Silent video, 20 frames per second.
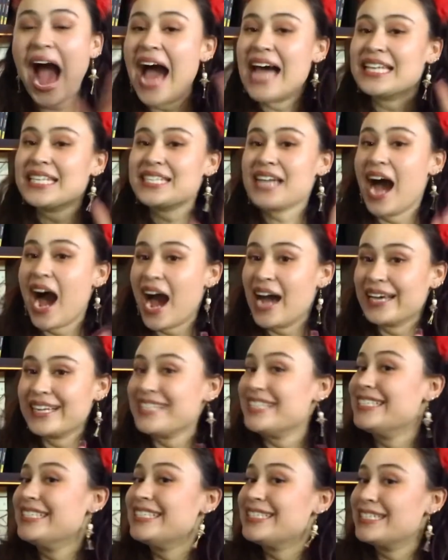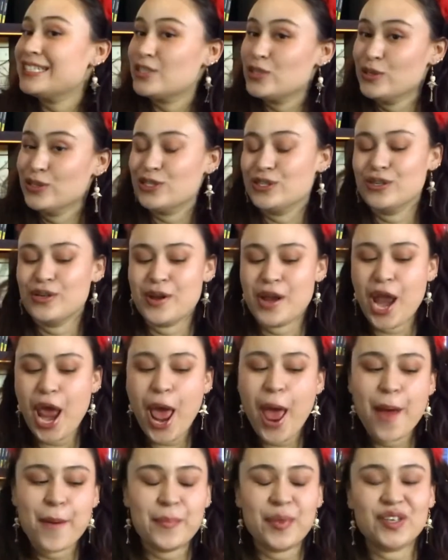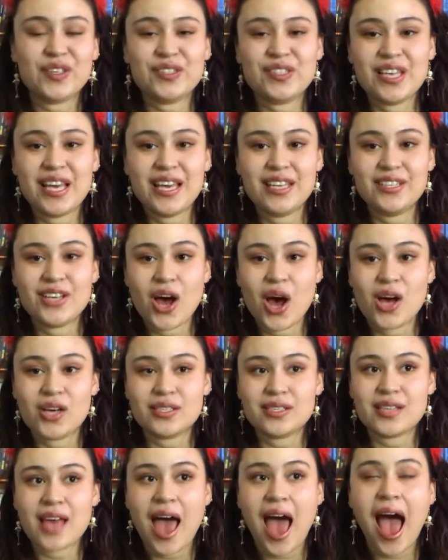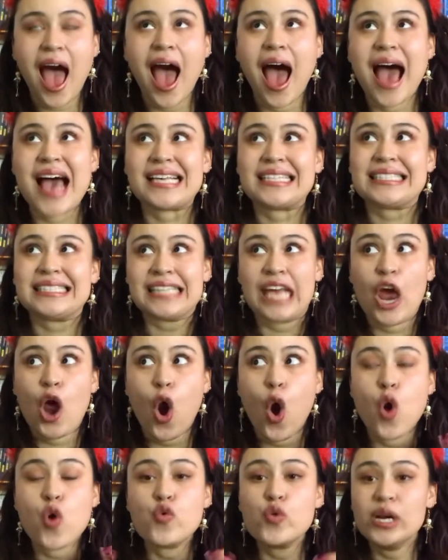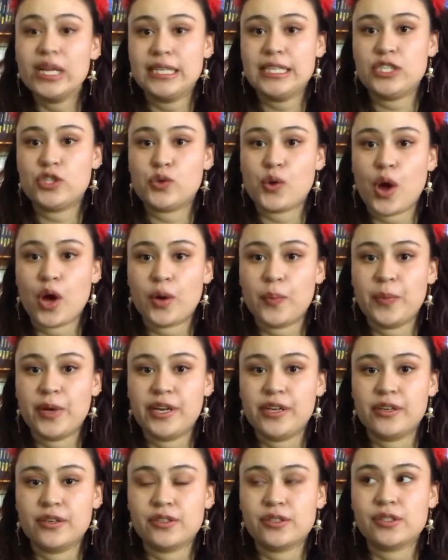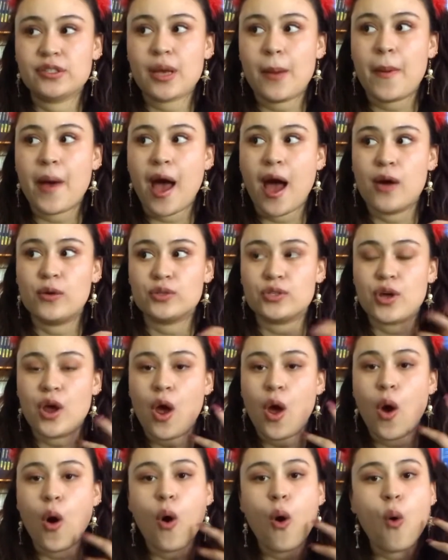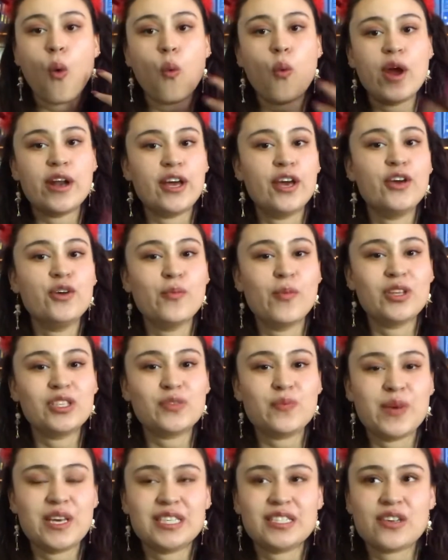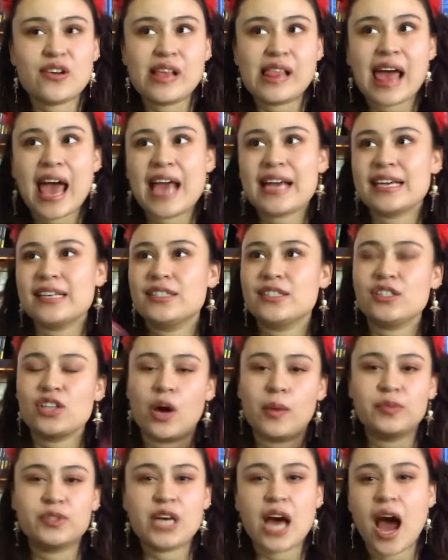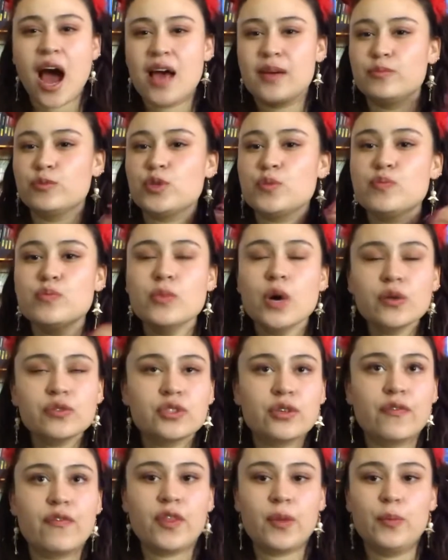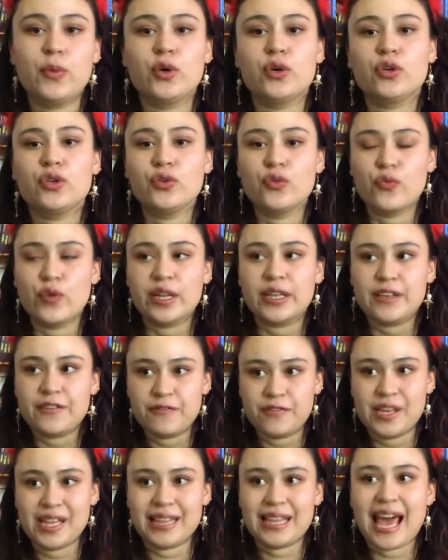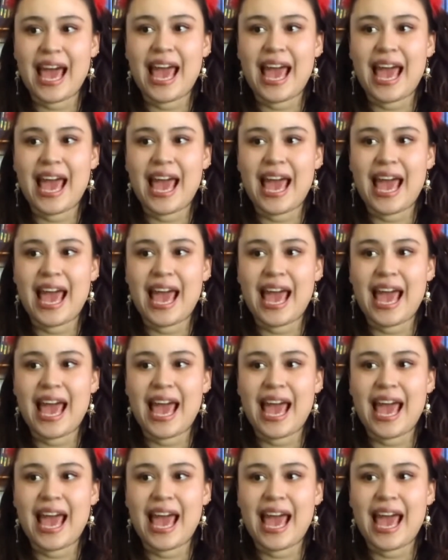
anti-institution because he does has really strong opinions about what humans beings are like and sometimes most of the book you really feel